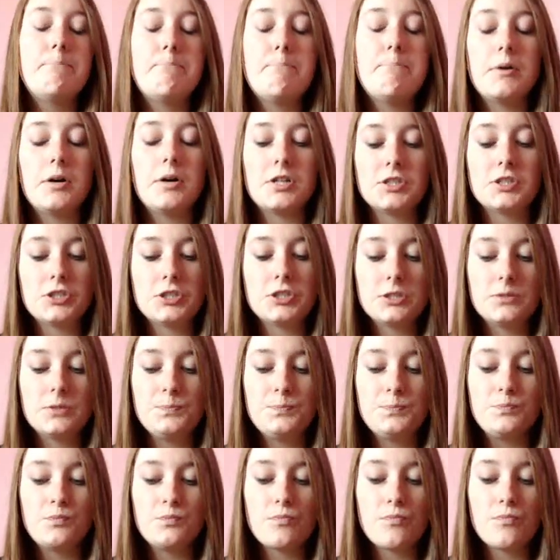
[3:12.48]
But
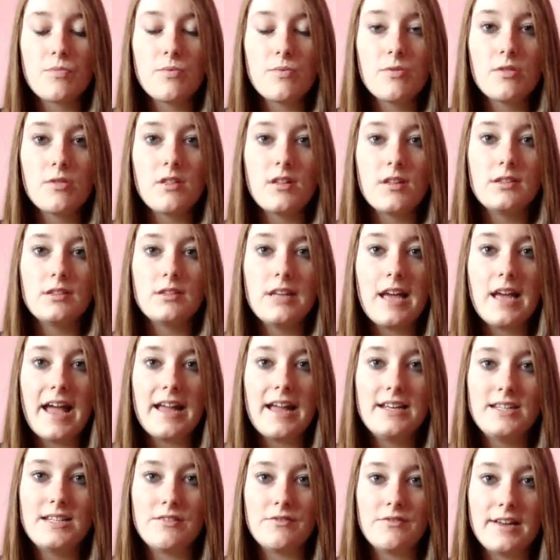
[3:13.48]
the
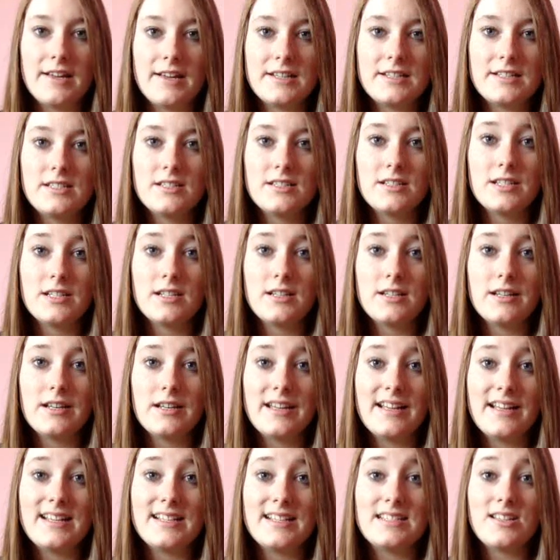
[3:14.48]
end of it
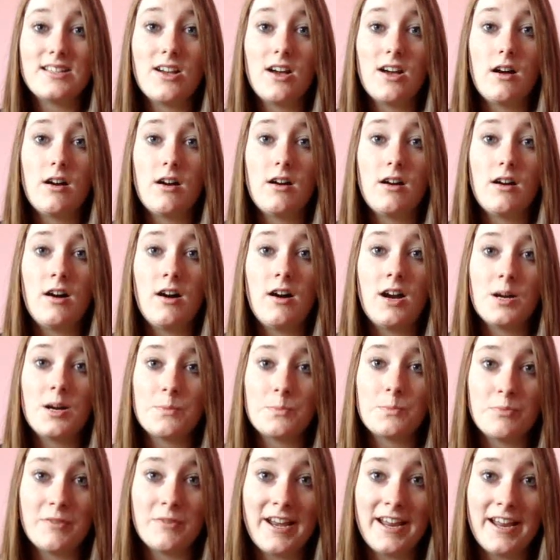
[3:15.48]
is
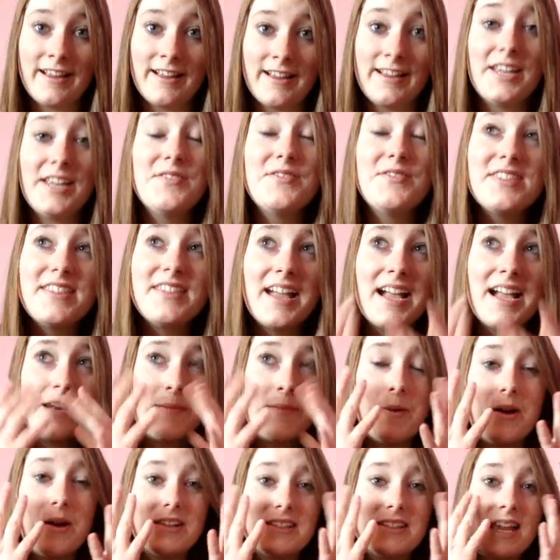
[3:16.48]
heartbreaking. Even thinking
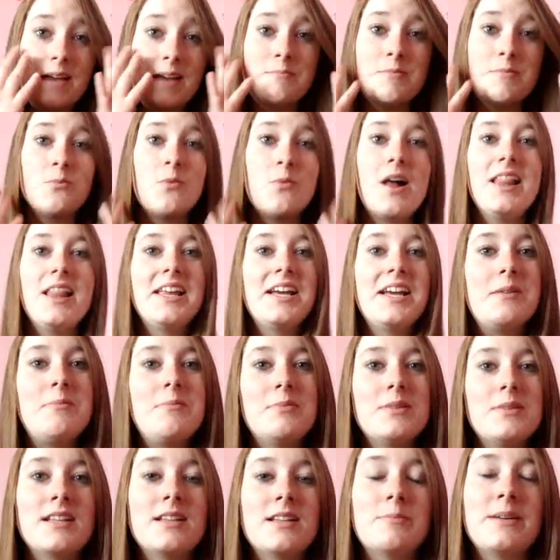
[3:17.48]
about it, it's getting me welling
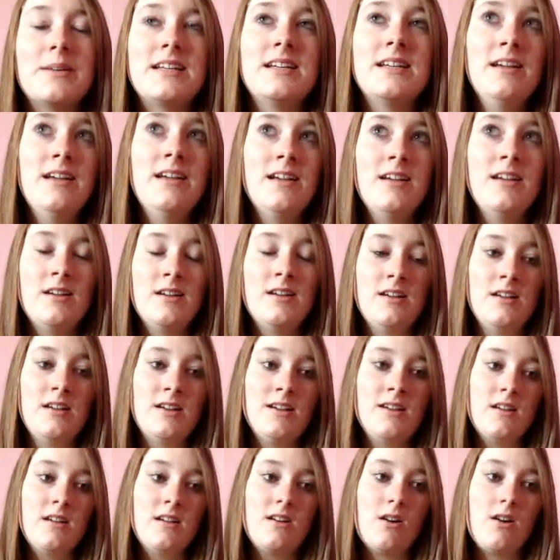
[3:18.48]
up a little bit.
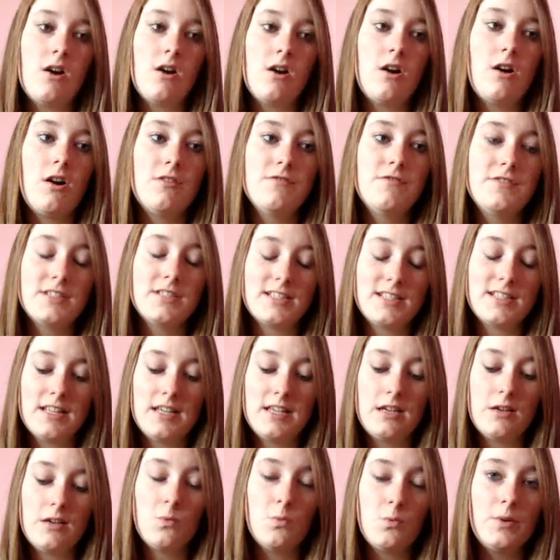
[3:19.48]

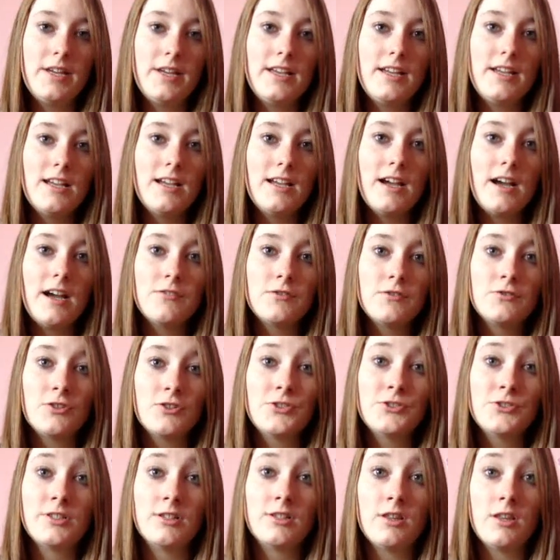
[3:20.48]
Obviously we have
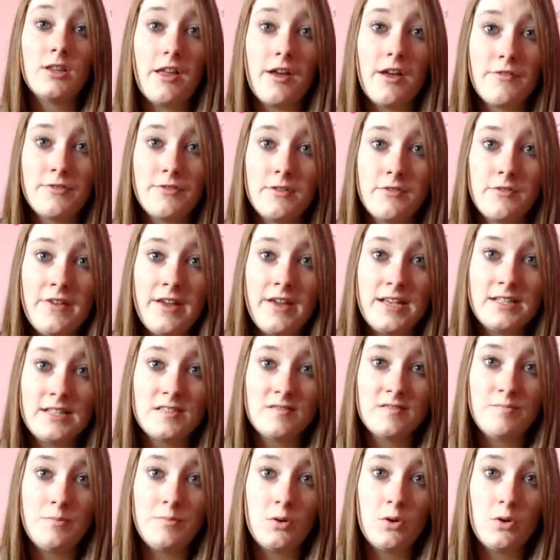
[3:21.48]
grown to love the
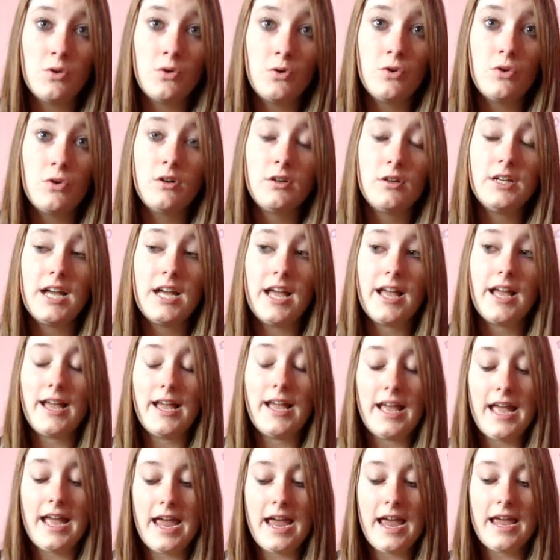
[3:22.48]
Face of Boe,
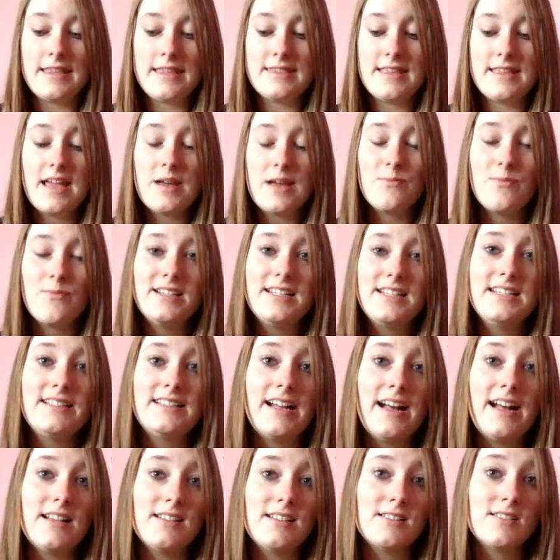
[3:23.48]
and then when he
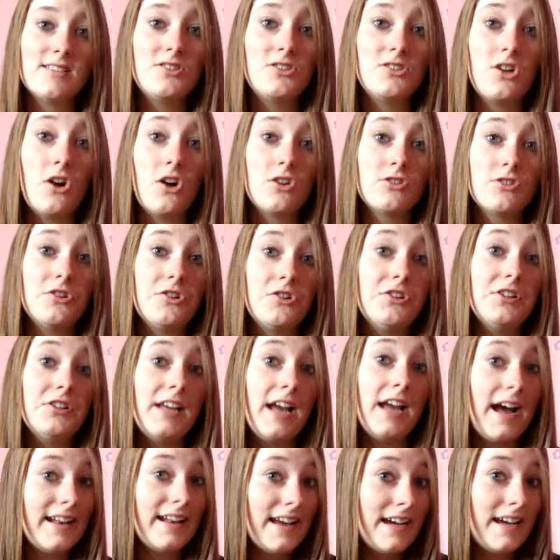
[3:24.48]
tells the Doctor,
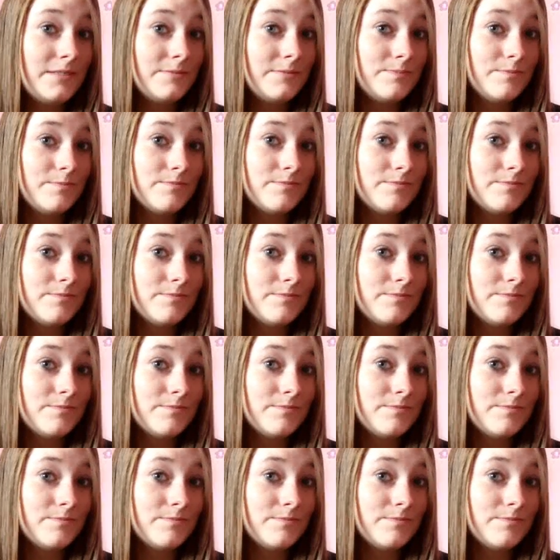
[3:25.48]
Yana,